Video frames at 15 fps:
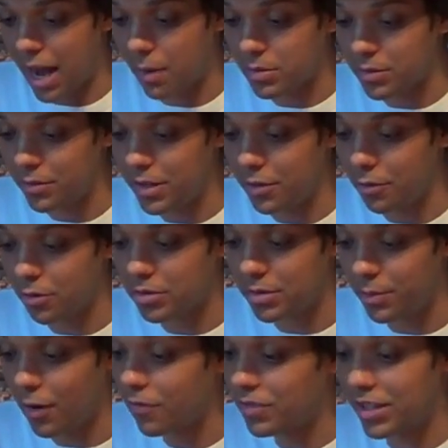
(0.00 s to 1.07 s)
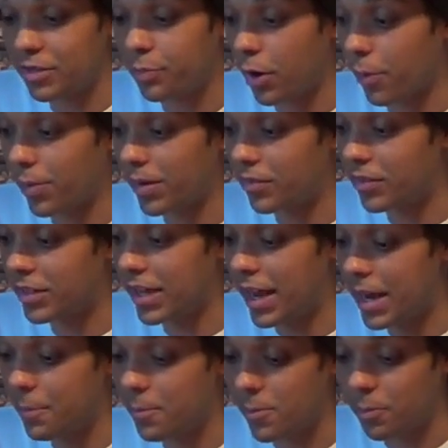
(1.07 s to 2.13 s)
absolutely awesome obviously it's populous
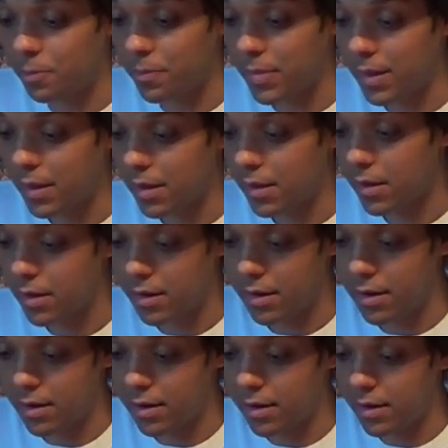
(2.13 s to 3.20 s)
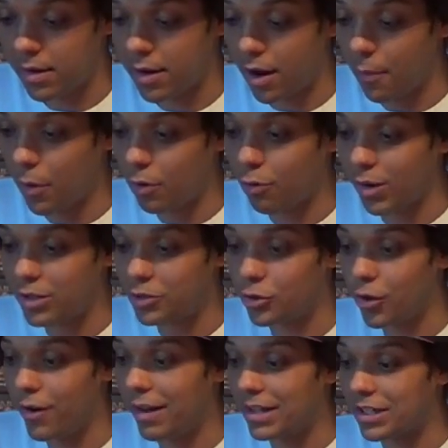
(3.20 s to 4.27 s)
game i'm not quite
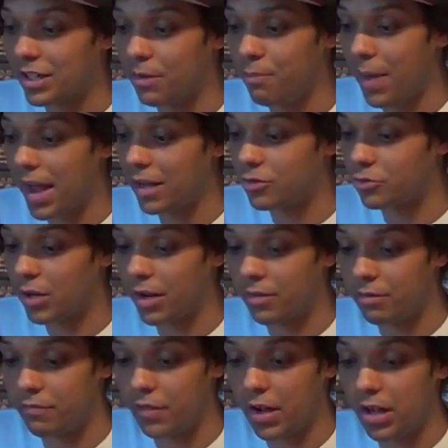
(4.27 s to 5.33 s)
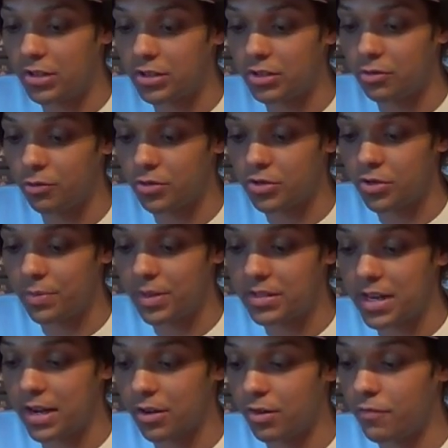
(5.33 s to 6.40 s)
sure it's like a mega drive conversion or the super
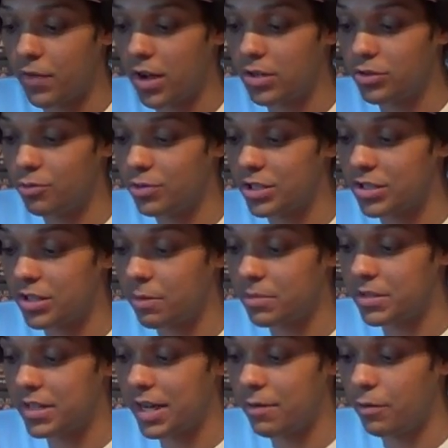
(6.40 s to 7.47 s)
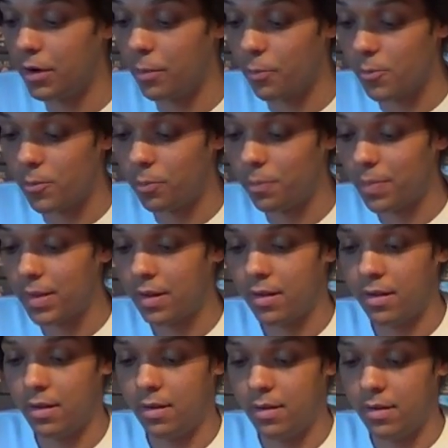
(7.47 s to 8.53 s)
nintendo conversion or just an up-to-date one
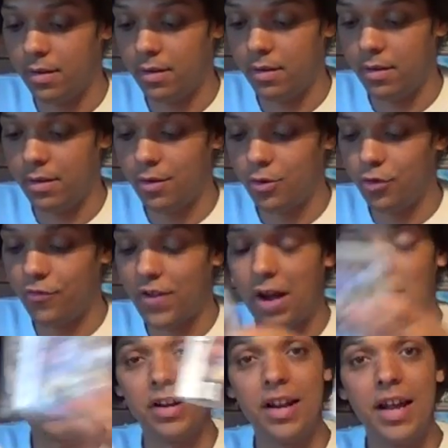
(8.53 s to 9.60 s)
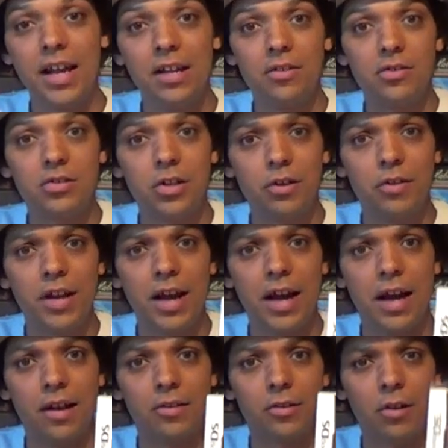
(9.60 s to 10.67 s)
2008 so
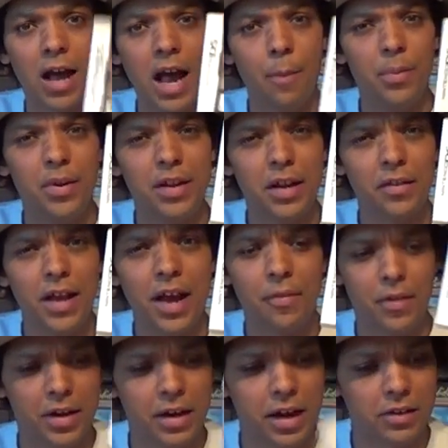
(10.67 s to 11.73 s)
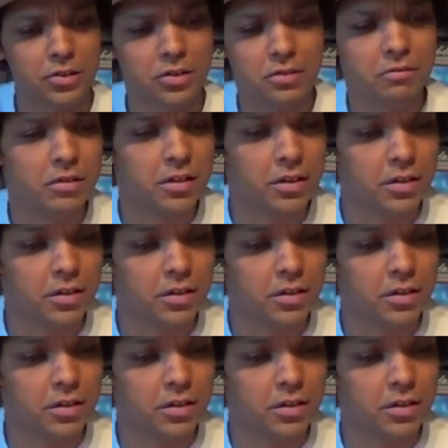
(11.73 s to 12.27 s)
yeah so happy to get that in the collection